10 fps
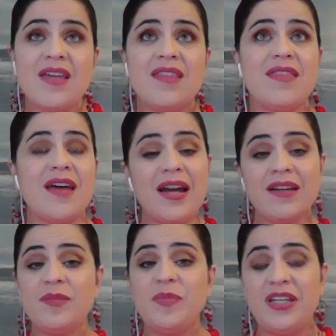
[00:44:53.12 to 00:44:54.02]
That
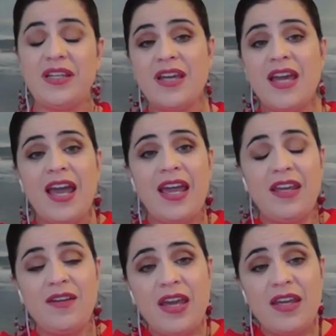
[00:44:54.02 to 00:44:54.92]
could be
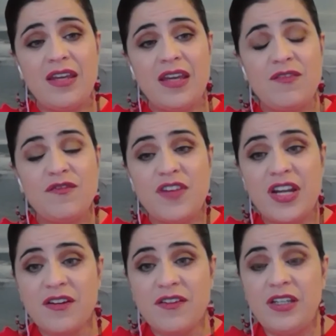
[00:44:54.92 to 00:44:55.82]
a
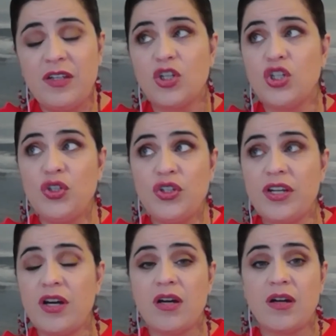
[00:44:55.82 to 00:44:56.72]
very good
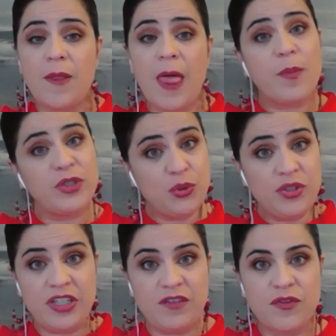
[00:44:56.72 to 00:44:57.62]

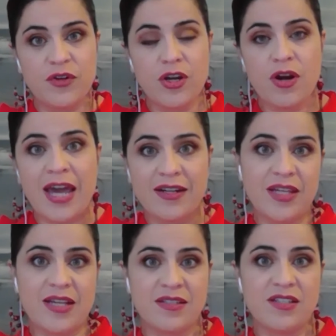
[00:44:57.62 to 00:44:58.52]
opportunity for your
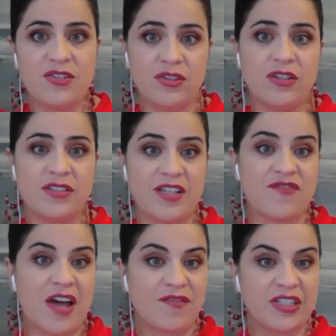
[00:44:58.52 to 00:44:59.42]
adolescent to learn
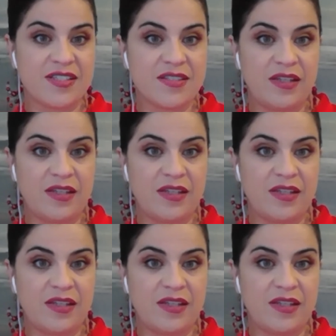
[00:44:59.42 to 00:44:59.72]
self-advocacy.